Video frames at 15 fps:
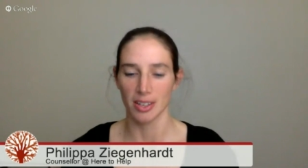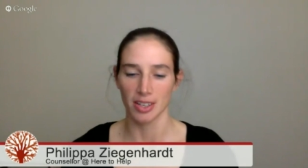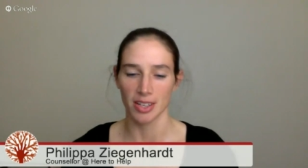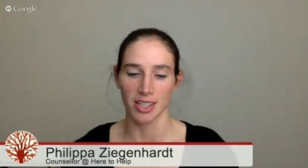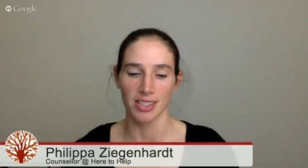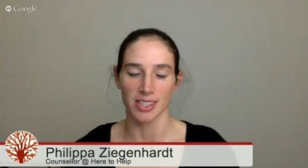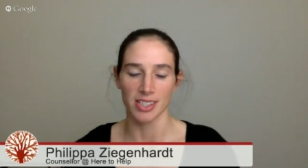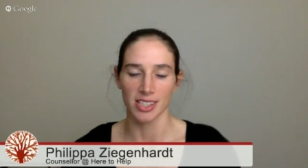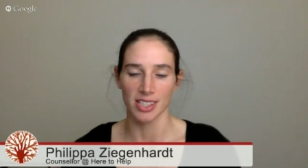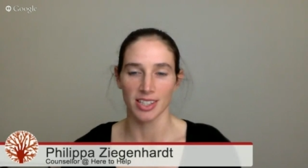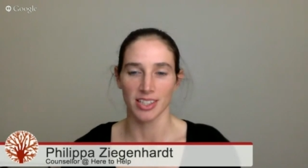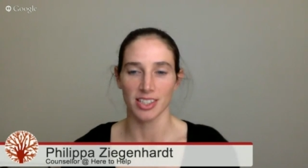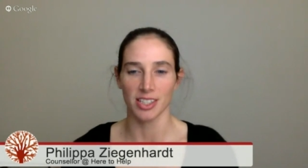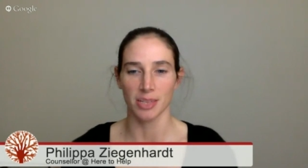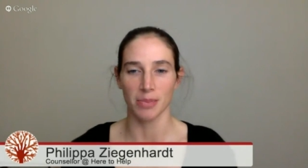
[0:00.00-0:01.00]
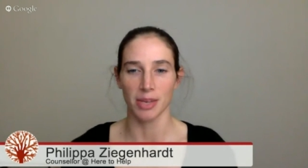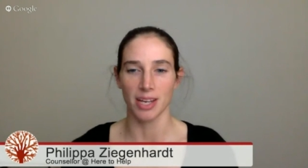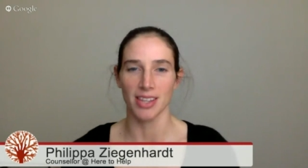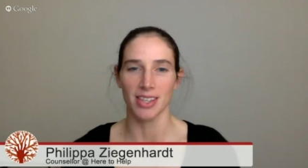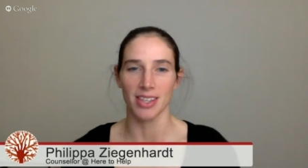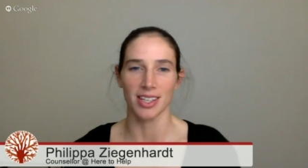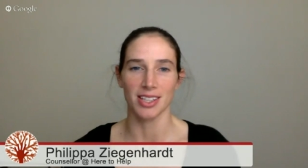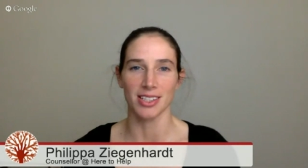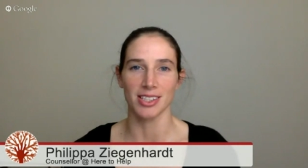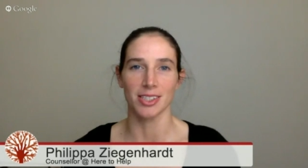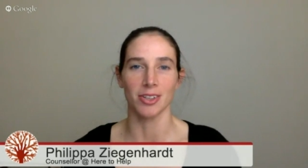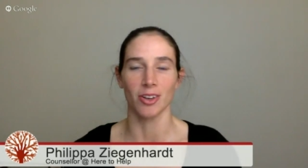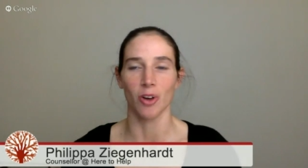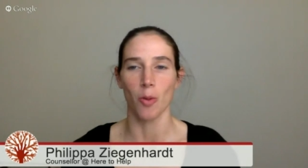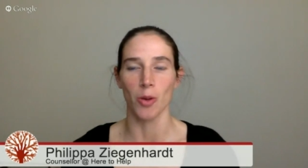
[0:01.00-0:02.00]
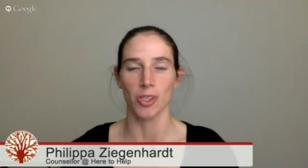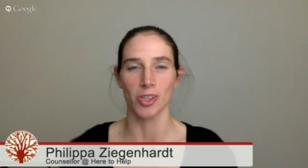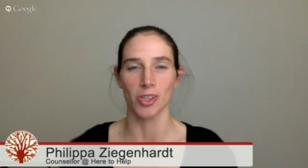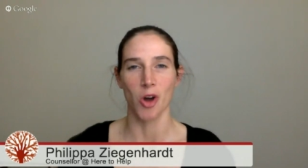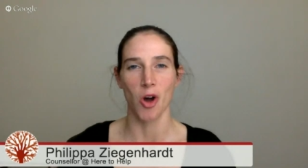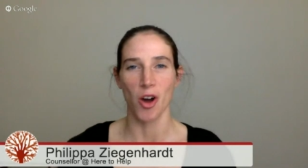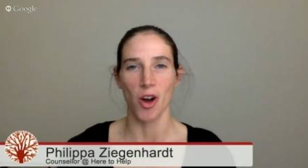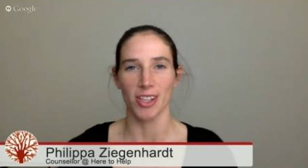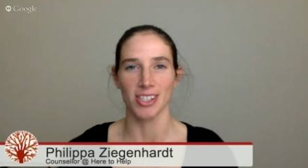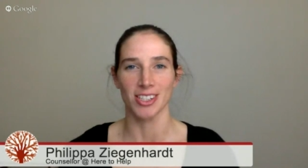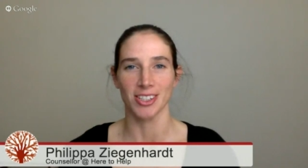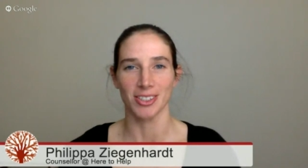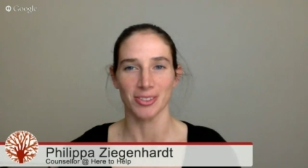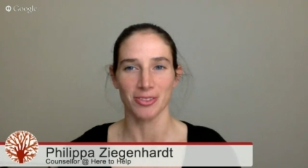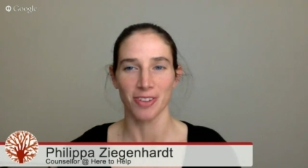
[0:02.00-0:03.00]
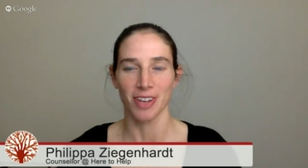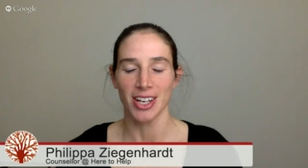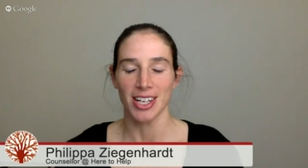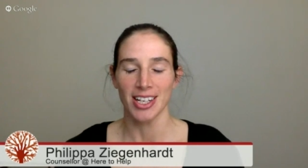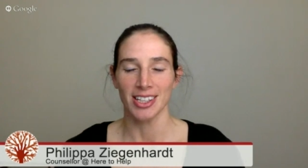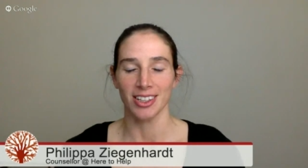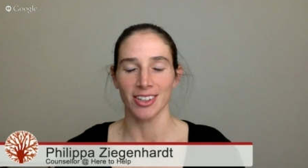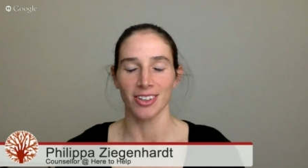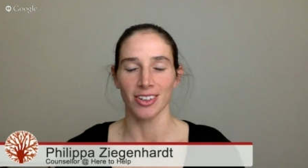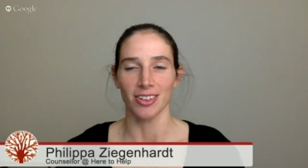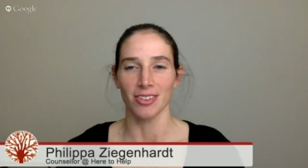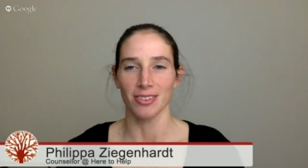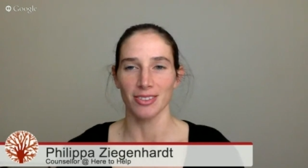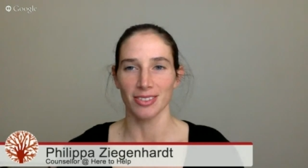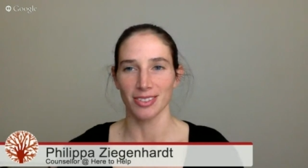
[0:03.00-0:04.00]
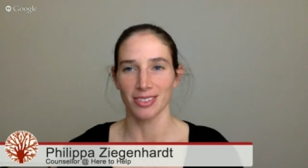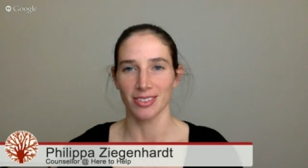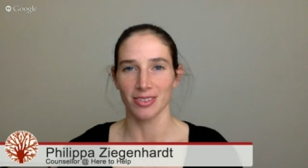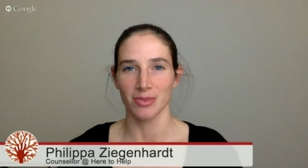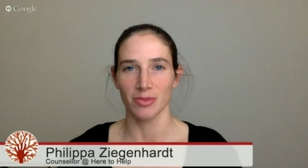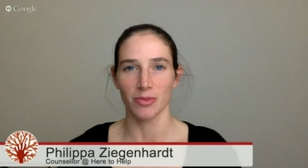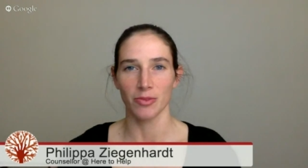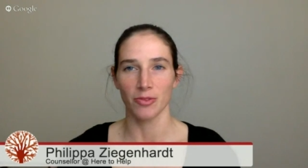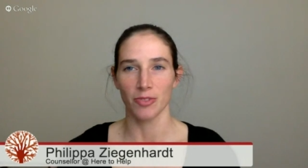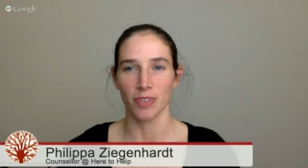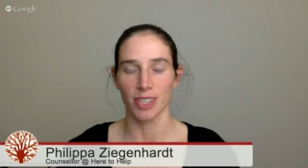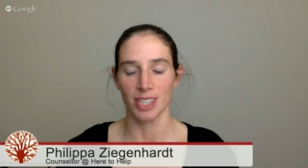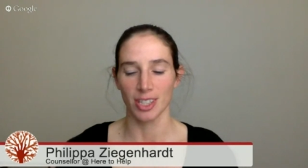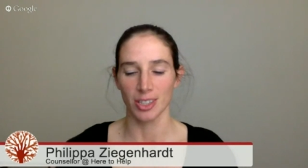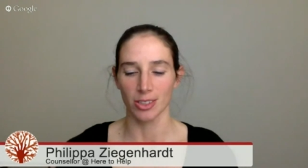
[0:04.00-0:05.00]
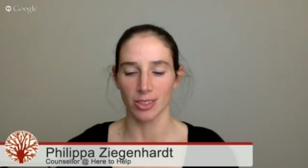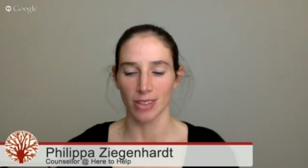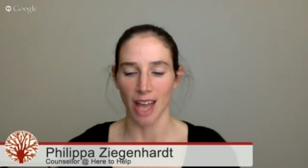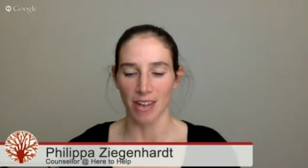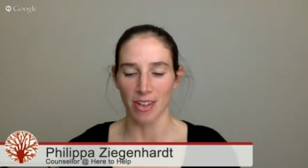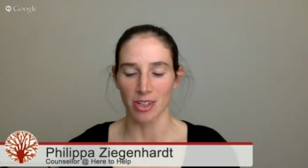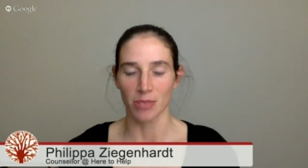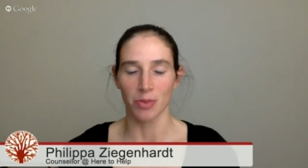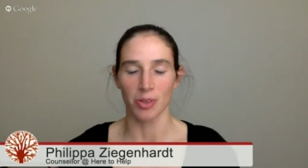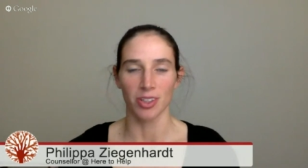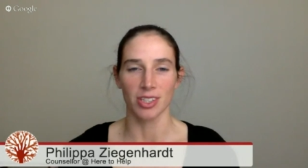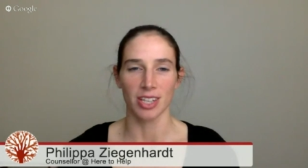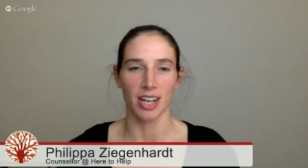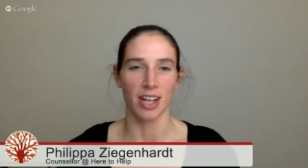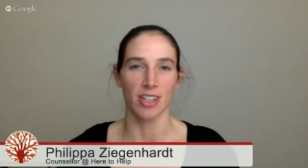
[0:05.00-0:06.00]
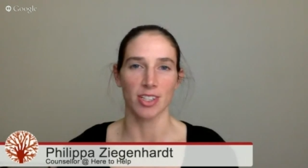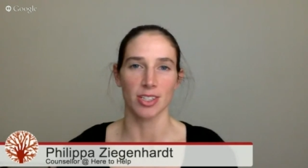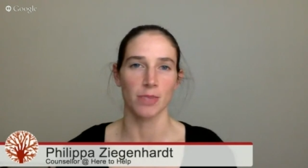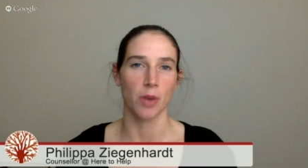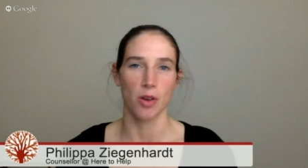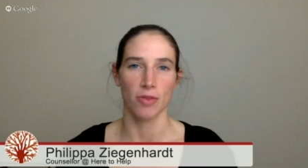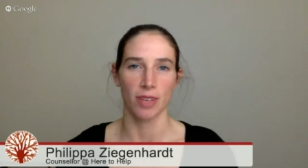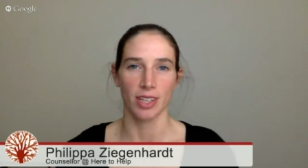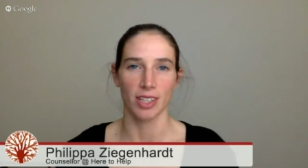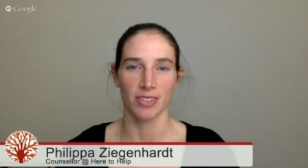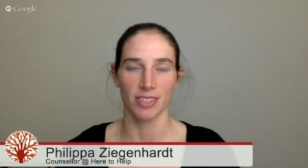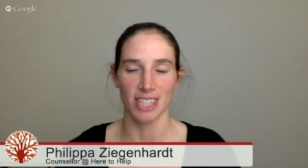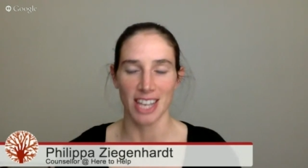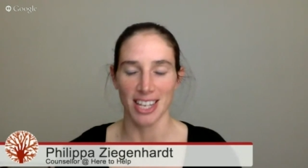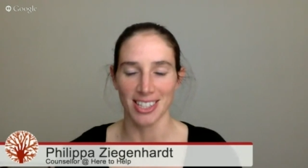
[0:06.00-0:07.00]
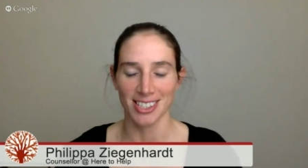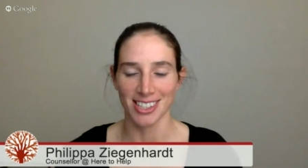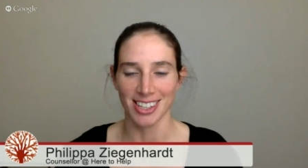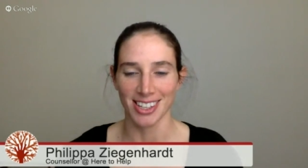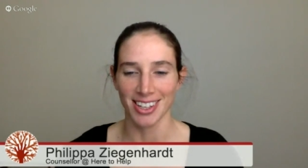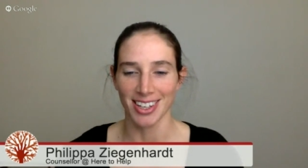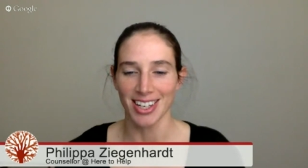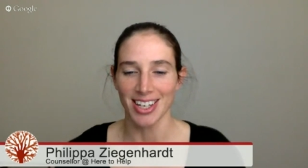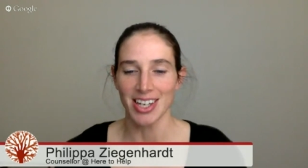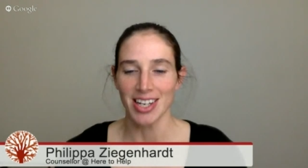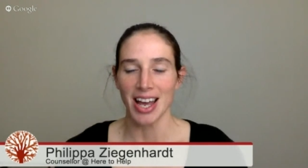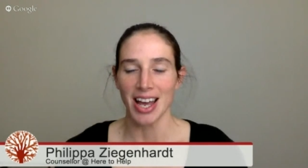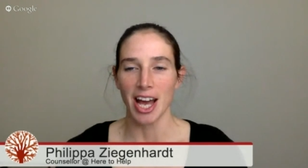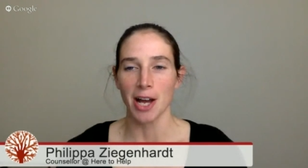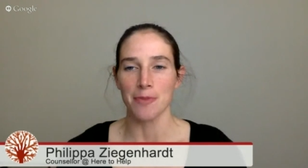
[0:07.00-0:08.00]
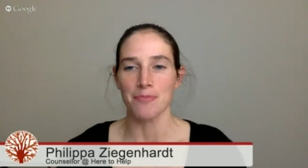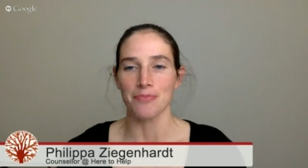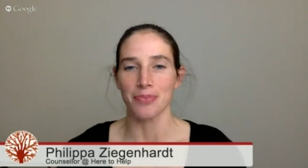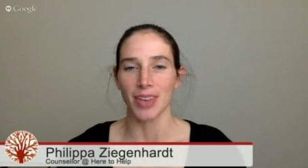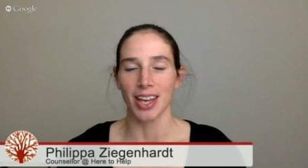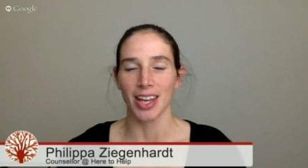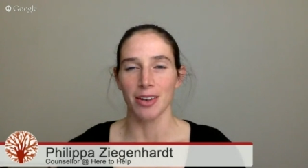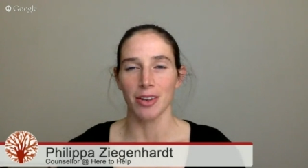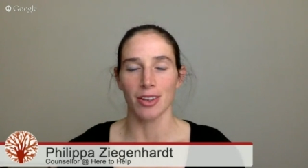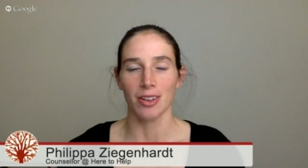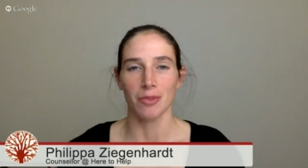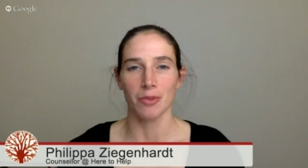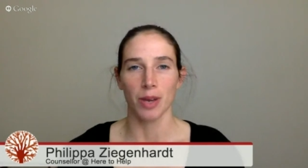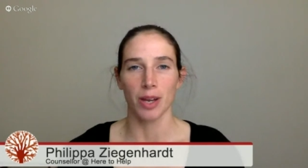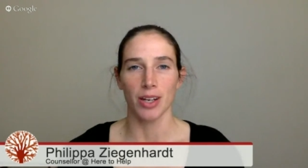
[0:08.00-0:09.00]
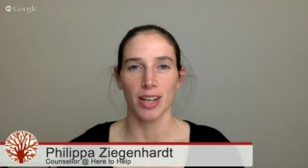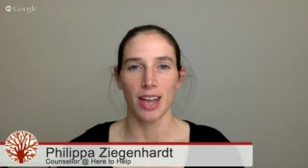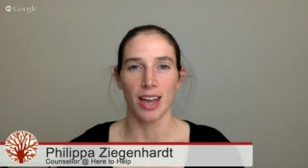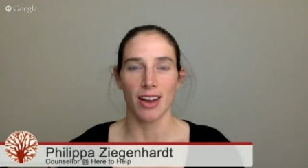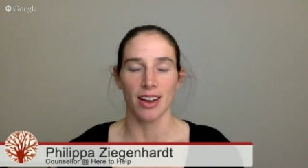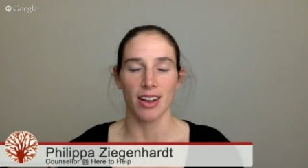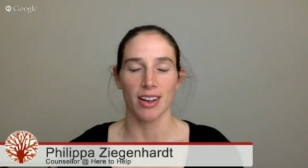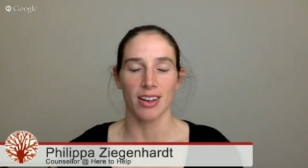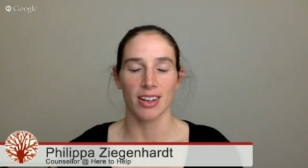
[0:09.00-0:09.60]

considered to be these, you know, almost gods of, you know, physical attributes that are just perfect for dancing. And when our